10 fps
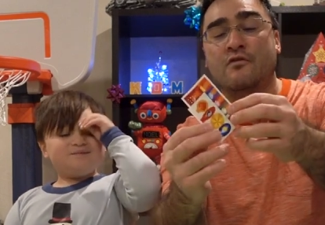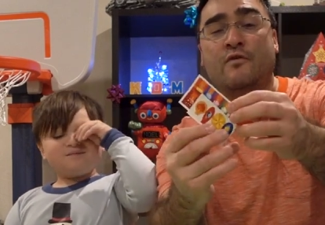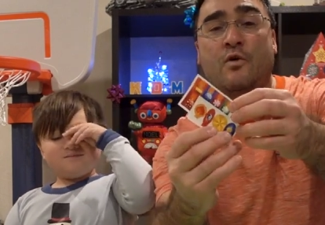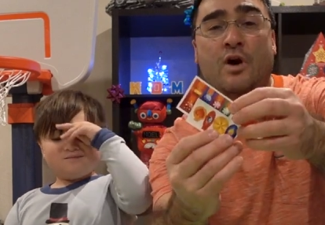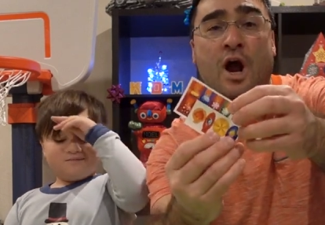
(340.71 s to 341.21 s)

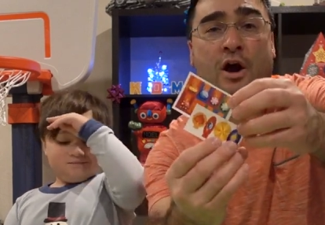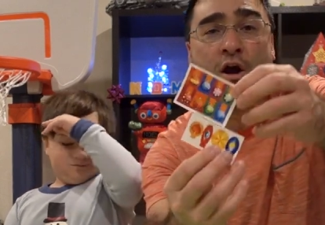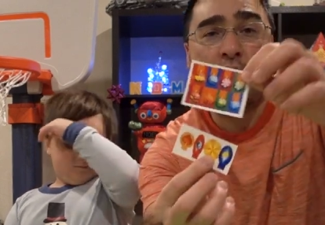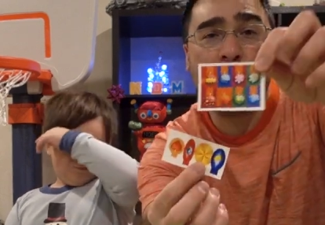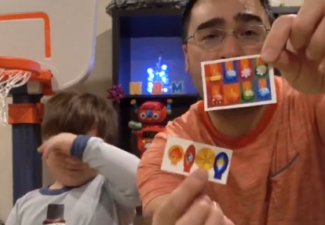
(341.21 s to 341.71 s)
Speaker 1: for
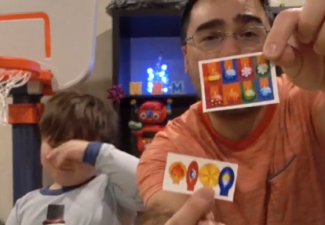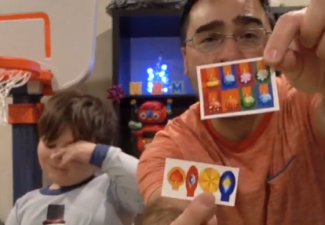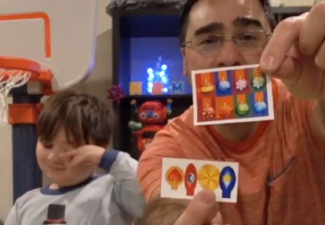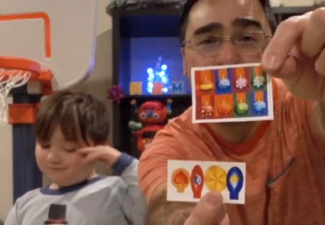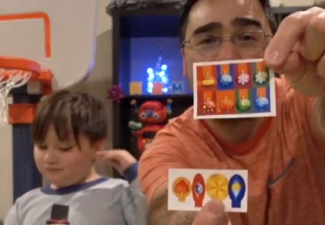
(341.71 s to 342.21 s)
our
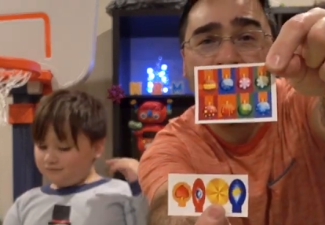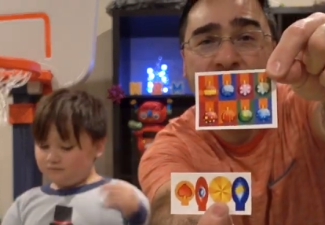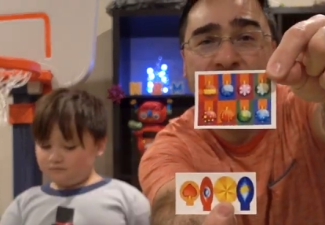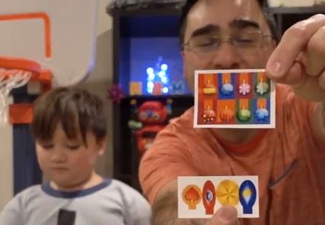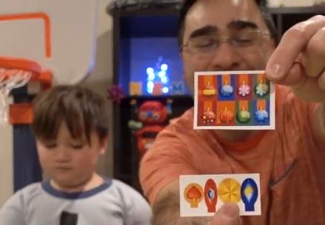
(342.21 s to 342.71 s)

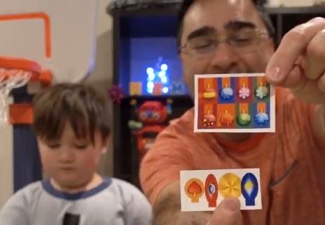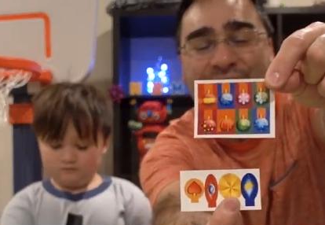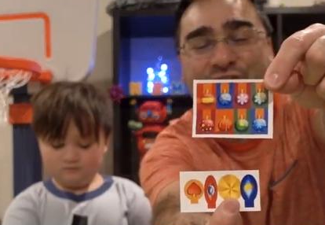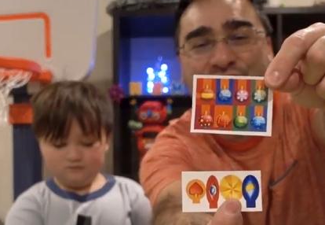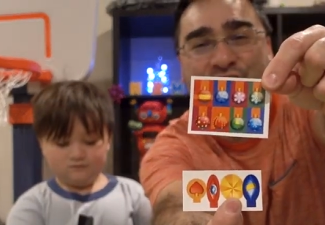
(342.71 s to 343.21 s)
Pokemon
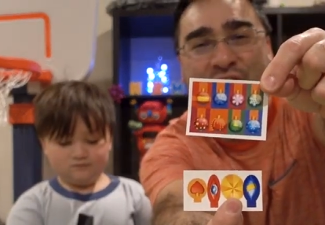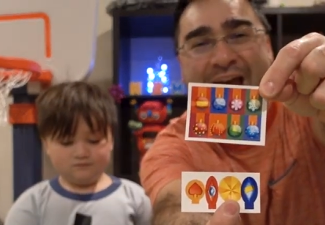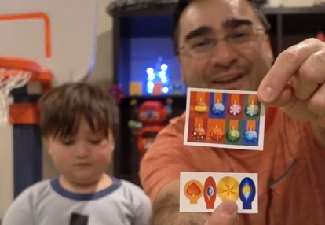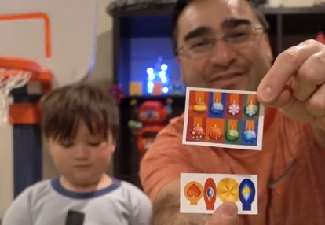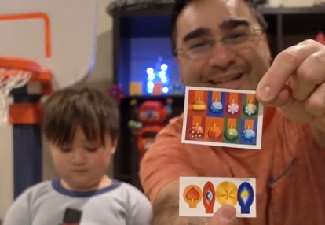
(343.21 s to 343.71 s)
calendar,
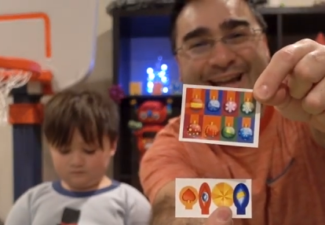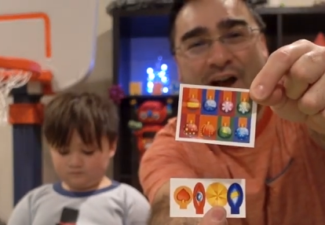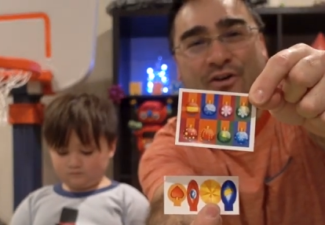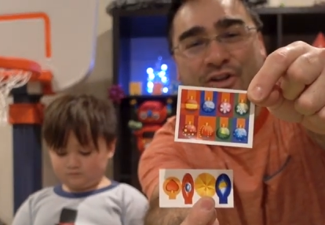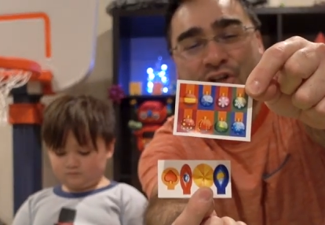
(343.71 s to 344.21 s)
advent
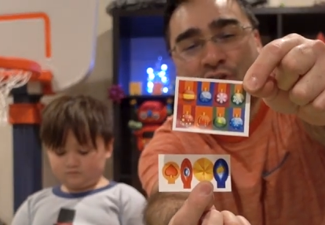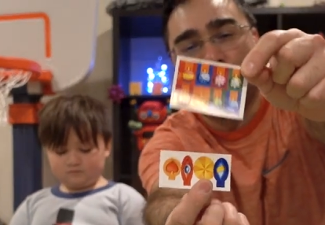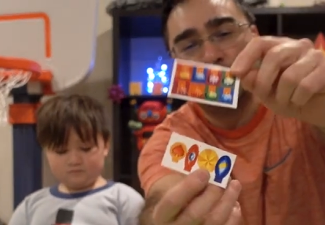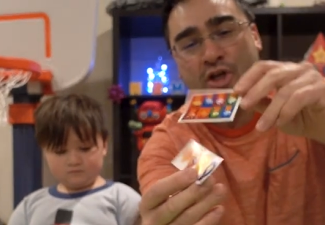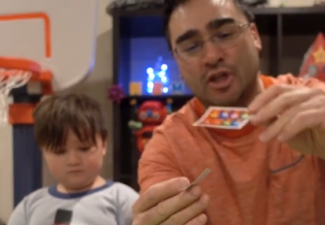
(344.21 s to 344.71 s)

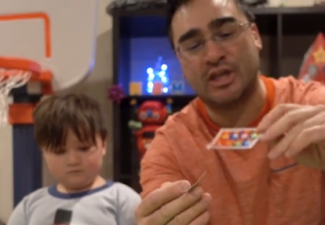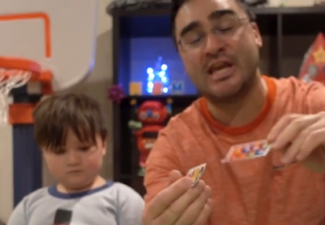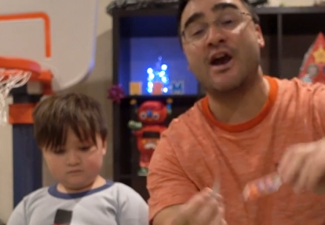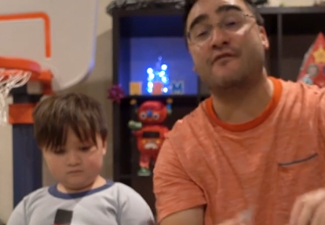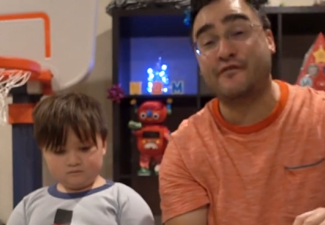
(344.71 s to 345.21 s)
calendar,
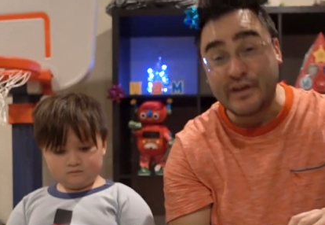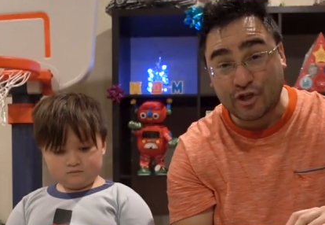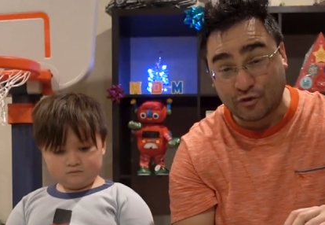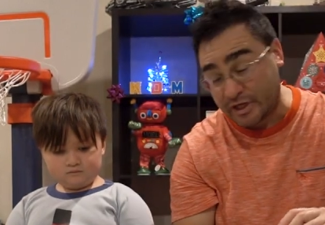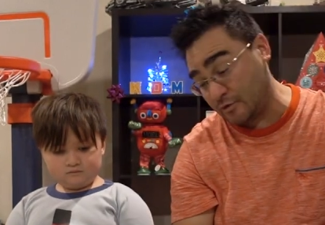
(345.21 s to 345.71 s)
the
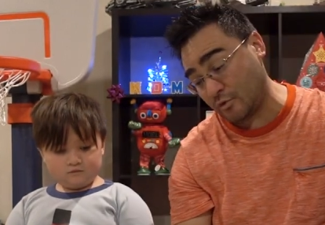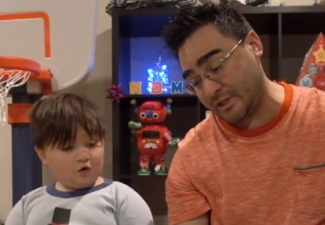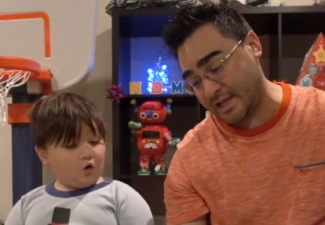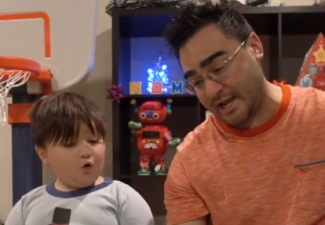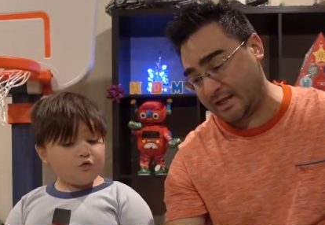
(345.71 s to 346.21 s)
figurine
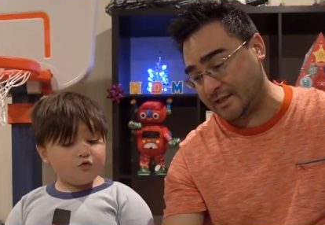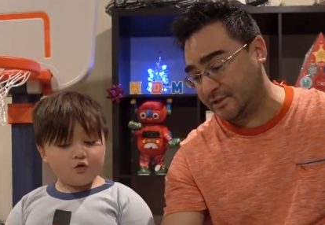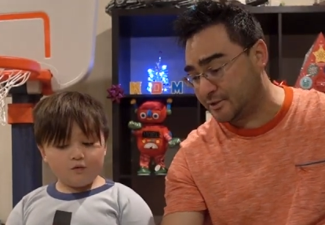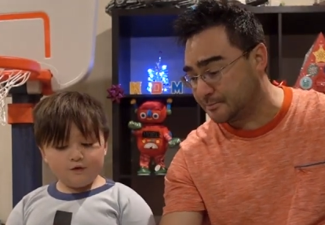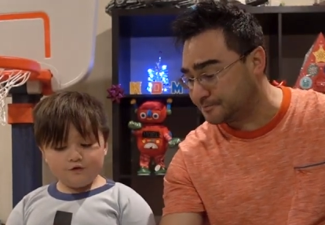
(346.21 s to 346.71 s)
one that is. Oh, you
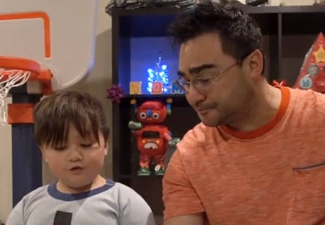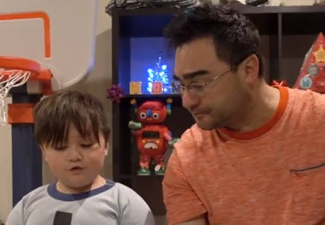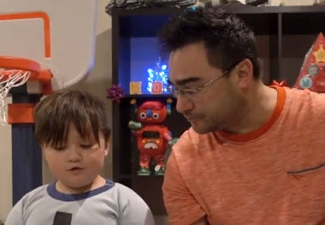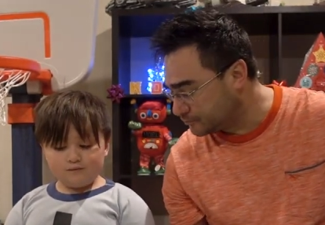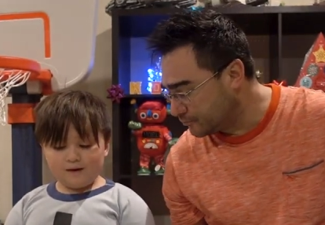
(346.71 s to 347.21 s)
know,
Speaker 2: you know
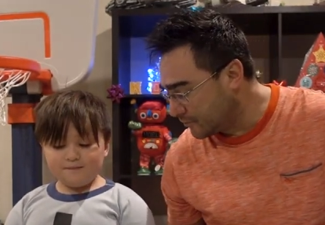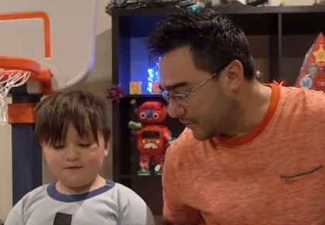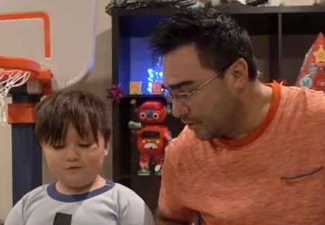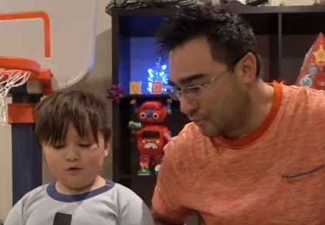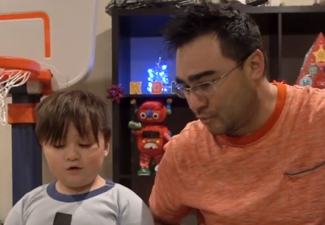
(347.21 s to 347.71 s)
what it might be
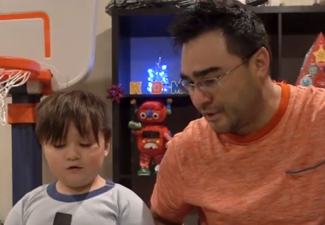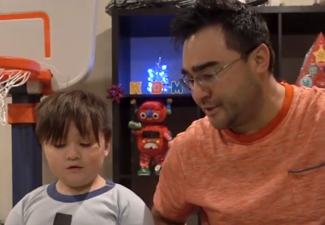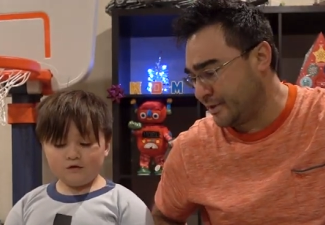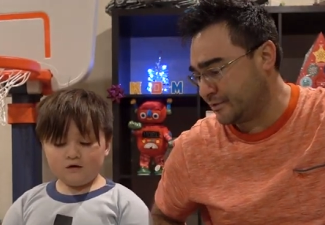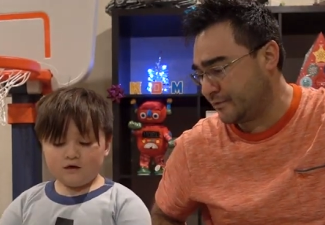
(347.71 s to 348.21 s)
for? What do you
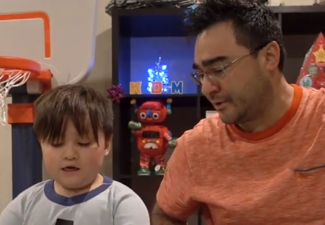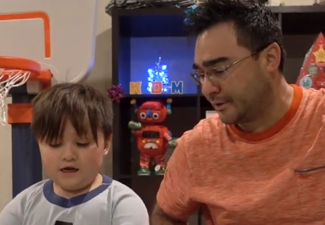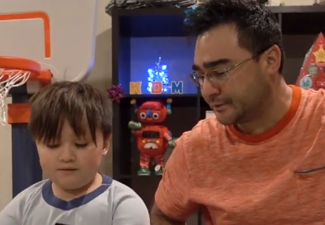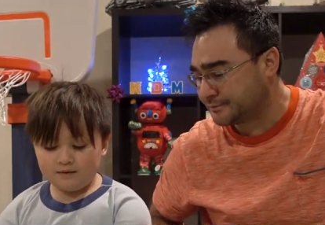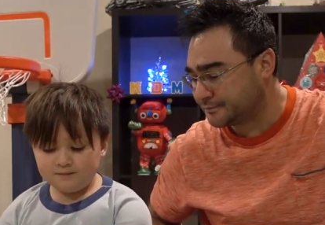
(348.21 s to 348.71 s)
think it's for?
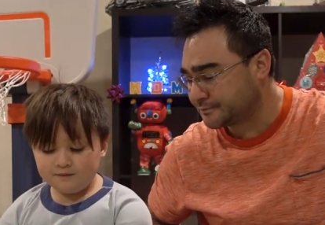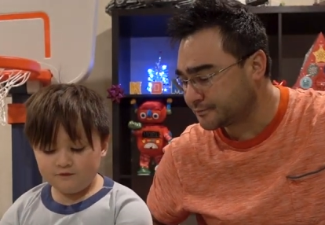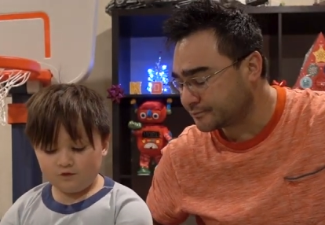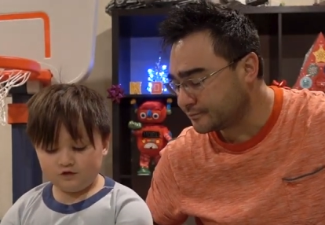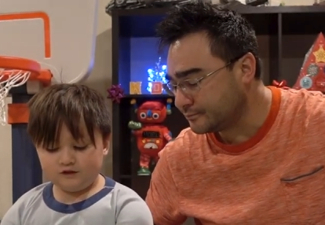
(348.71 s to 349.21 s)
It might be
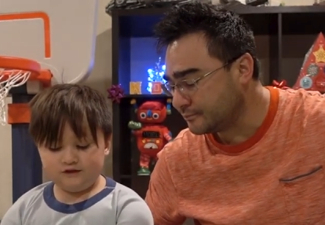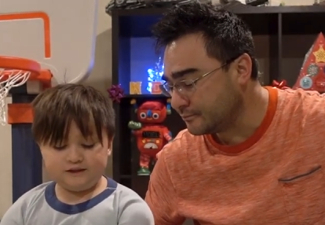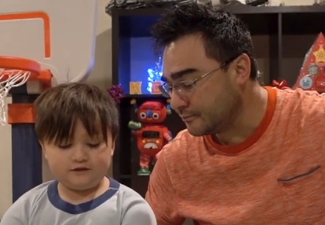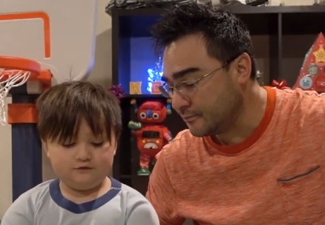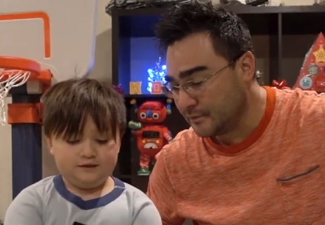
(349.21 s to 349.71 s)
for to
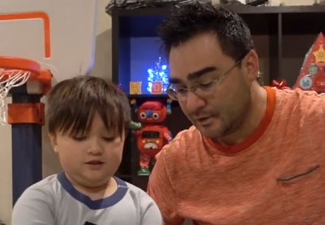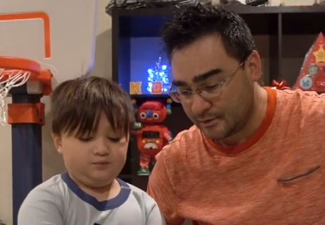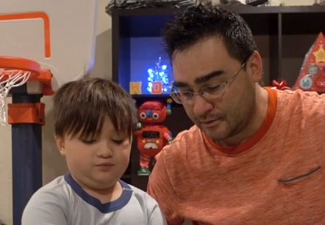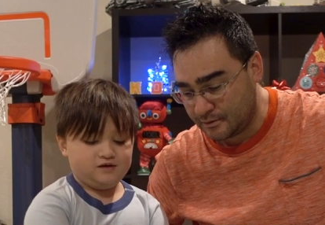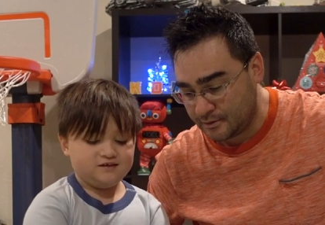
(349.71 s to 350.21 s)
decorate the
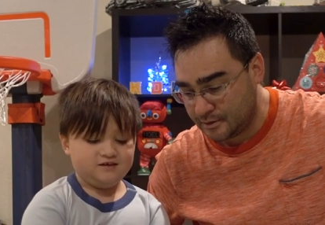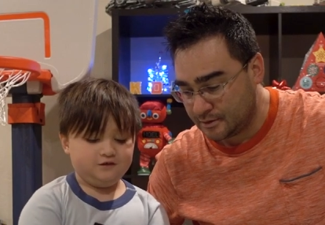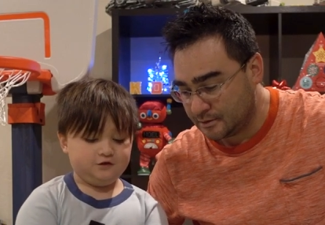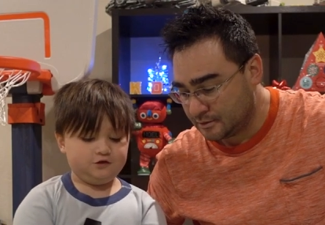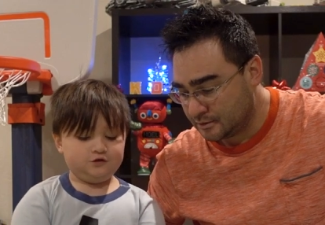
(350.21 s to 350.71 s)

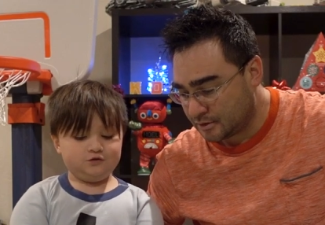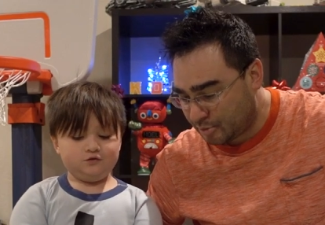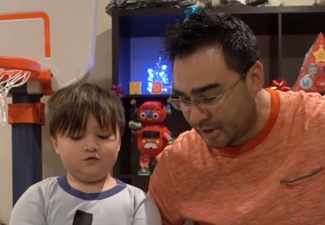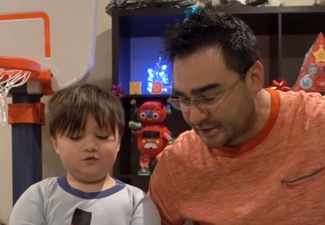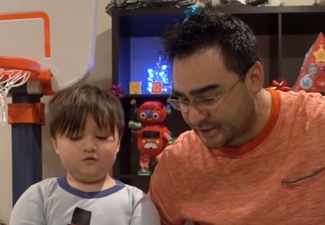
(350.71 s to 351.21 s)
presents.
Speaker 1: The
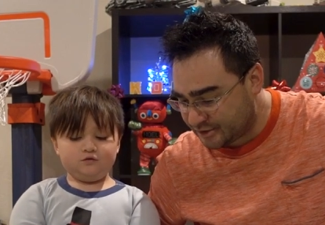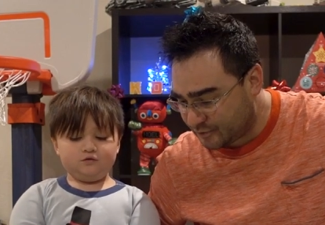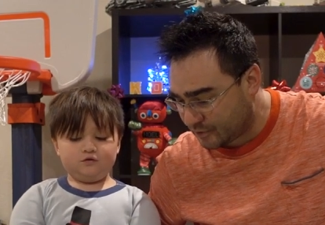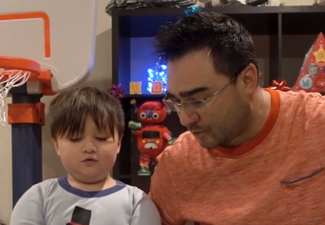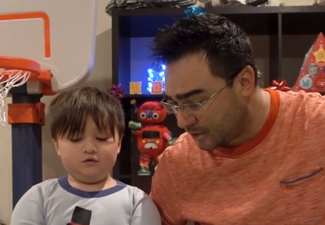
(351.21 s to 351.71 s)
presents
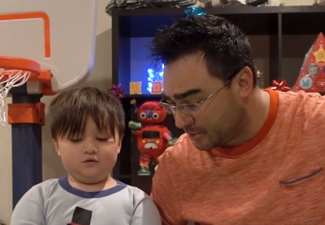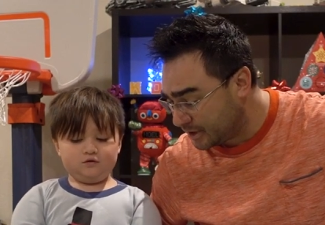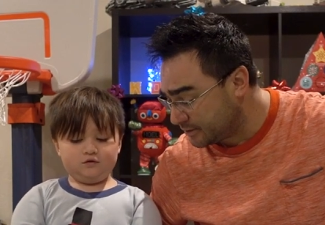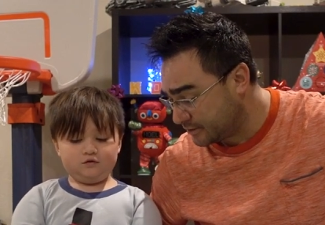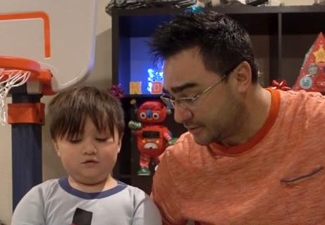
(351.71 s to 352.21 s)
with
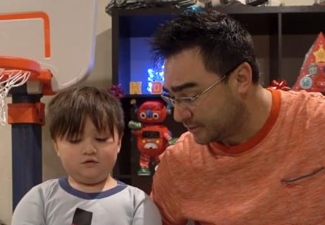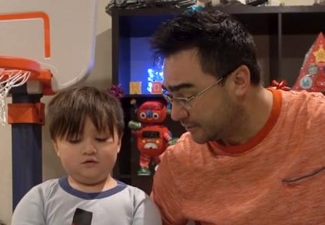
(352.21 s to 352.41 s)
ornaments?